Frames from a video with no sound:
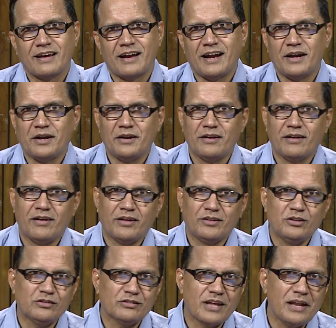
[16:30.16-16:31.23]
And
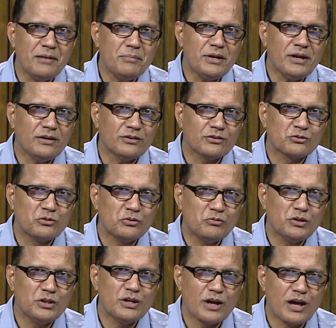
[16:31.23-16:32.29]
this can be understood
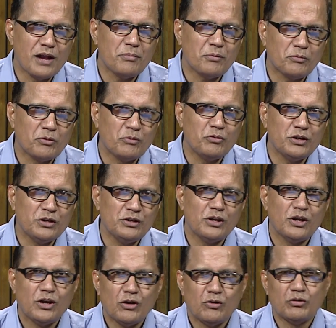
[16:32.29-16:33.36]
with the help of a
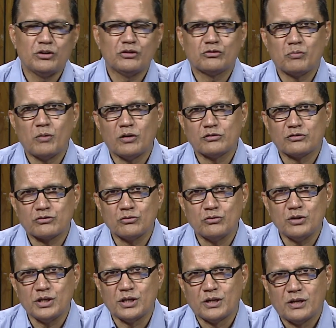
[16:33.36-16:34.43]
very small
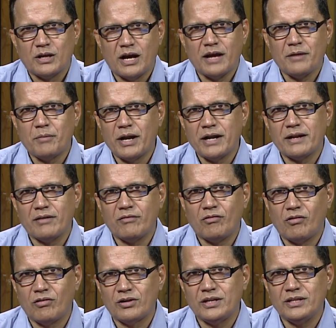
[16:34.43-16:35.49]
story. I might have
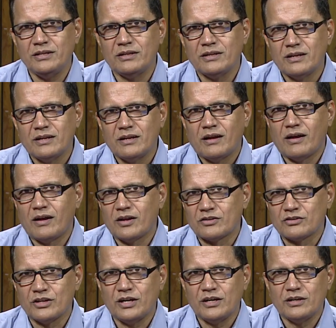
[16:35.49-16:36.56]
already
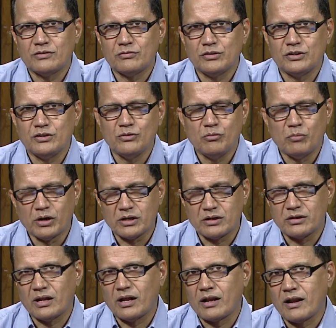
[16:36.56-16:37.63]
shared it with you, but
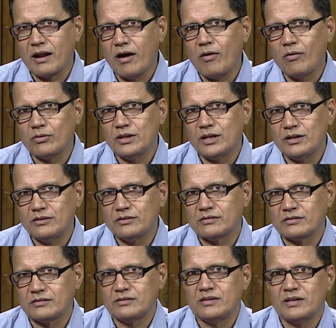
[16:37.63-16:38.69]
now there
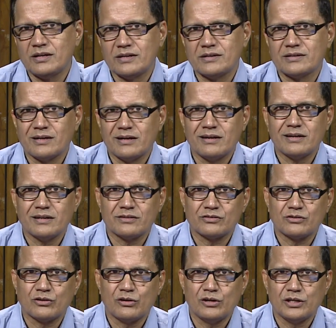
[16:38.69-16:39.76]
is direct
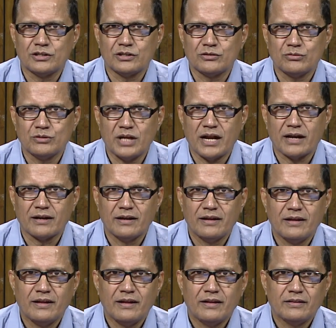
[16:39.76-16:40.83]
context related to that.
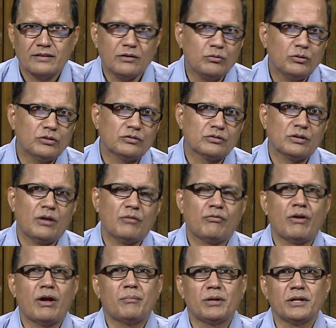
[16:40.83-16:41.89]
There was a
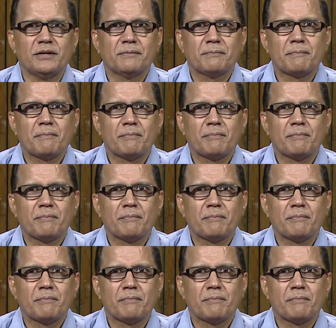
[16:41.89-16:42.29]
family,